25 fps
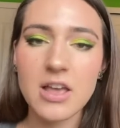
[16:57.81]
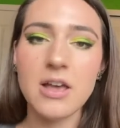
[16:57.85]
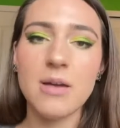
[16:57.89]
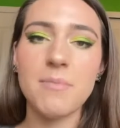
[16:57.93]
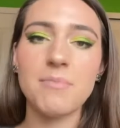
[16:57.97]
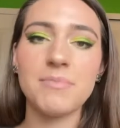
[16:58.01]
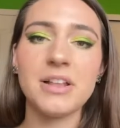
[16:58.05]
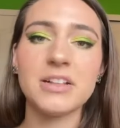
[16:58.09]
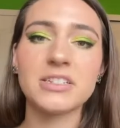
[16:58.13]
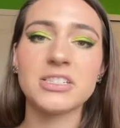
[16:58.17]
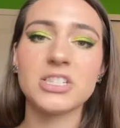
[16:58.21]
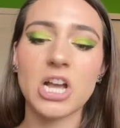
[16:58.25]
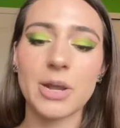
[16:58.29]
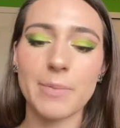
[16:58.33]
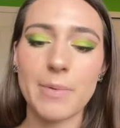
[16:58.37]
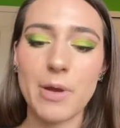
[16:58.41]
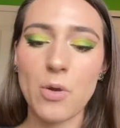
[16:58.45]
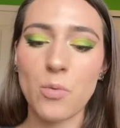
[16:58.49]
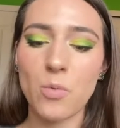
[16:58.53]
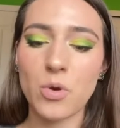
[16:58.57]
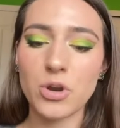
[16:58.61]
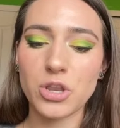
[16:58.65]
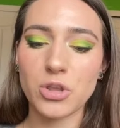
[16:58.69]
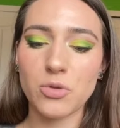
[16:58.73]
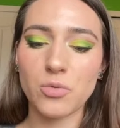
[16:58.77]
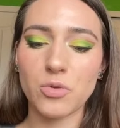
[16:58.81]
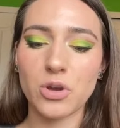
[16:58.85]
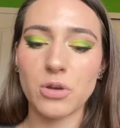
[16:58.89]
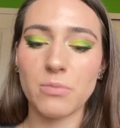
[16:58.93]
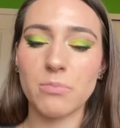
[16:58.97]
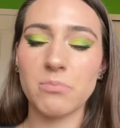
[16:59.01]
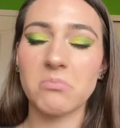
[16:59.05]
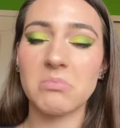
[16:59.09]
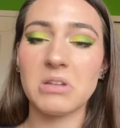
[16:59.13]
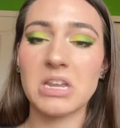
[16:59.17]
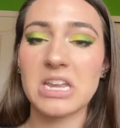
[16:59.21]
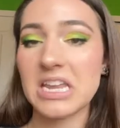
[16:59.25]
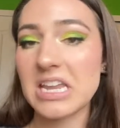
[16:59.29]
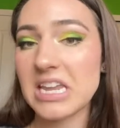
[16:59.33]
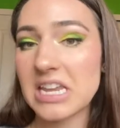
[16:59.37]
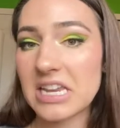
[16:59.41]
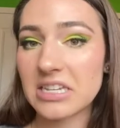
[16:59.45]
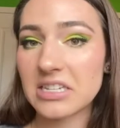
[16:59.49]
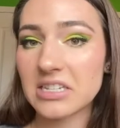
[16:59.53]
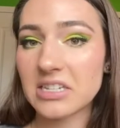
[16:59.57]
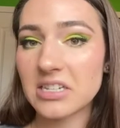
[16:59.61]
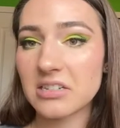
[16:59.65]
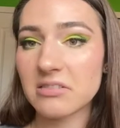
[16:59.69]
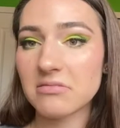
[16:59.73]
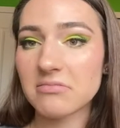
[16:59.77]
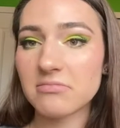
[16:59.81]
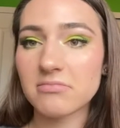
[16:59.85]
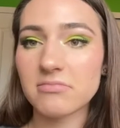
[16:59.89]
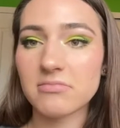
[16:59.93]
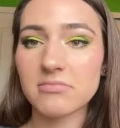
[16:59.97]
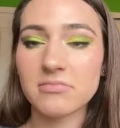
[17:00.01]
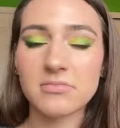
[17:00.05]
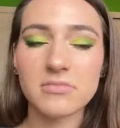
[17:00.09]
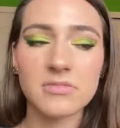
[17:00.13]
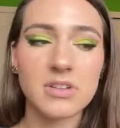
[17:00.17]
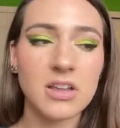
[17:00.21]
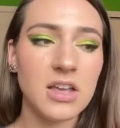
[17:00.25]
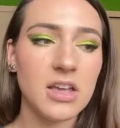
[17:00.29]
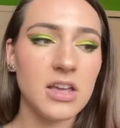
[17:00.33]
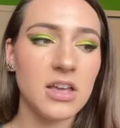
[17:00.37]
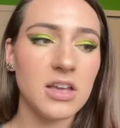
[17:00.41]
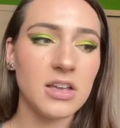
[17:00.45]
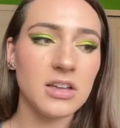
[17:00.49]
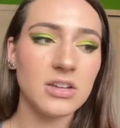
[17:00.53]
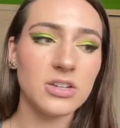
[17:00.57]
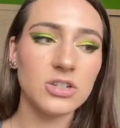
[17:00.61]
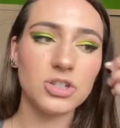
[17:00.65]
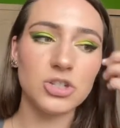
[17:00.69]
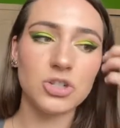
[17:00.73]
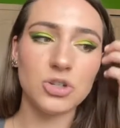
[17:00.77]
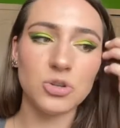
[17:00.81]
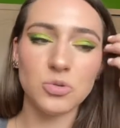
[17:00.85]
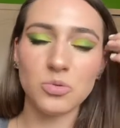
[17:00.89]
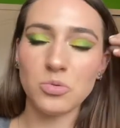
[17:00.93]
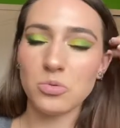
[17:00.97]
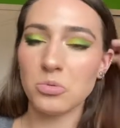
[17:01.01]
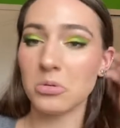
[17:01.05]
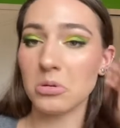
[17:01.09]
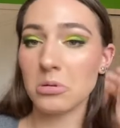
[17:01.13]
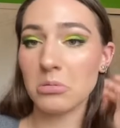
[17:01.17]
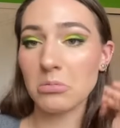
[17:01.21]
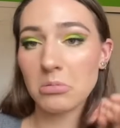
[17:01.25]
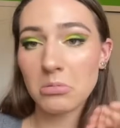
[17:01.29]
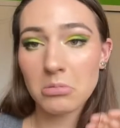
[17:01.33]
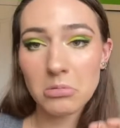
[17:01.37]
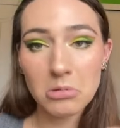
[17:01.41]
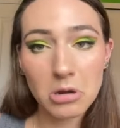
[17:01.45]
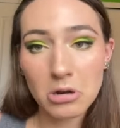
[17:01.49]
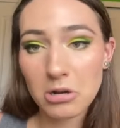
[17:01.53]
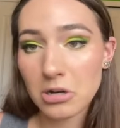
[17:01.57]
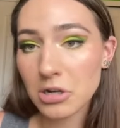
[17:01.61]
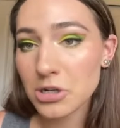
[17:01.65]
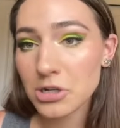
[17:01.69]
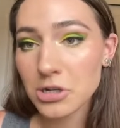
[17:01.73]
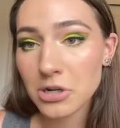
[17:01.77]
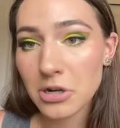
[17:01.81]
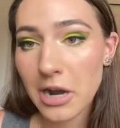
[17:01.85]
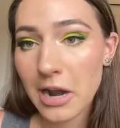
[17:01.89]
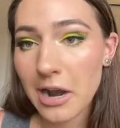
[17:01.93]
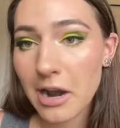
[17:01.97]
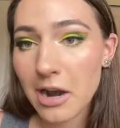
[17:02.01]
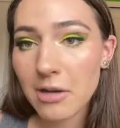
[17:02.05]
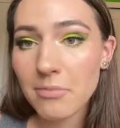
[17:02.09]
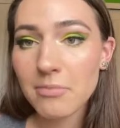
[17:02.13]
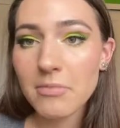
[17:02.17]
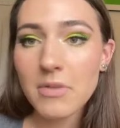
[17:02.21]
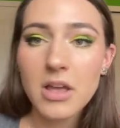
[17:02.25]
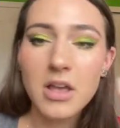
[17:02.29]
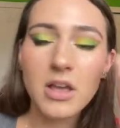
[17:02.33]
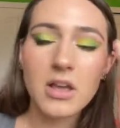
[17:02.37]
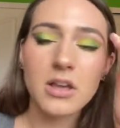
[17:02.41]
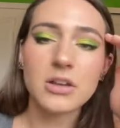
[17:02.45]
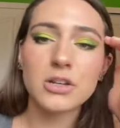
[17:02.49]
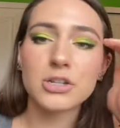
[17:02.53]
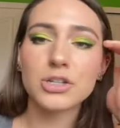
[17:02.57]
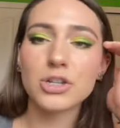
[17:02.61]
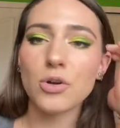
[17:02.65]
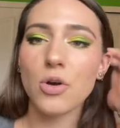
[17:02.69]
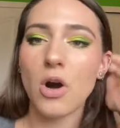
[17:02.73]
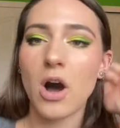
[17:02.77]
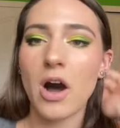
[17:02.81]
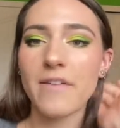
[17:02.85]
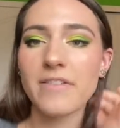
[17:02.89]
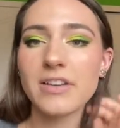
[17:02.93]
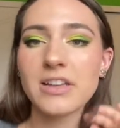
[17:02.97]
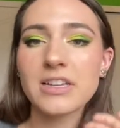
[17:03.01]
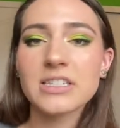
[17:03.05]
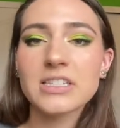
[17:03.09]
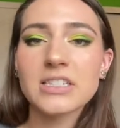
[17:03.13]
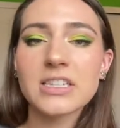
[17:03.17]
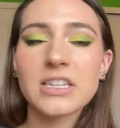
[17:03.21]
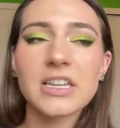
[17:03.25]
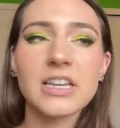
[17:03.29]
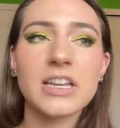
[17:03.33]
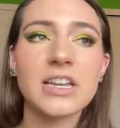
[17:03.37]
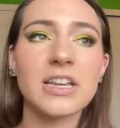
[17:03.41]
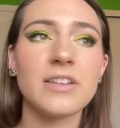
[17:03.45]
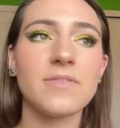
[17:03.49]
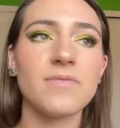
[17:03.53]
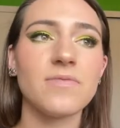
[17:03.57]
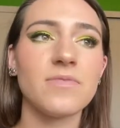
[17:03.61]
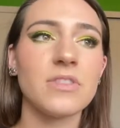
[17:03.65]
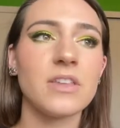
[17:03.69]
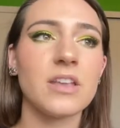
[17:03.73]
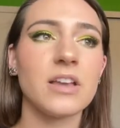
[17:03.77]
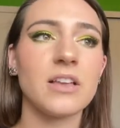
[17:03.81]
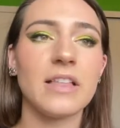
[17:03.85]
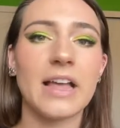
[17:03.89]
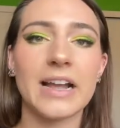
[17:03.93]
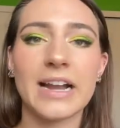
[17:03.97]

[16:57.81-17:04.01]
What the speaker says: Now let's talk about what you can eat to nourish your hair. So obviously, like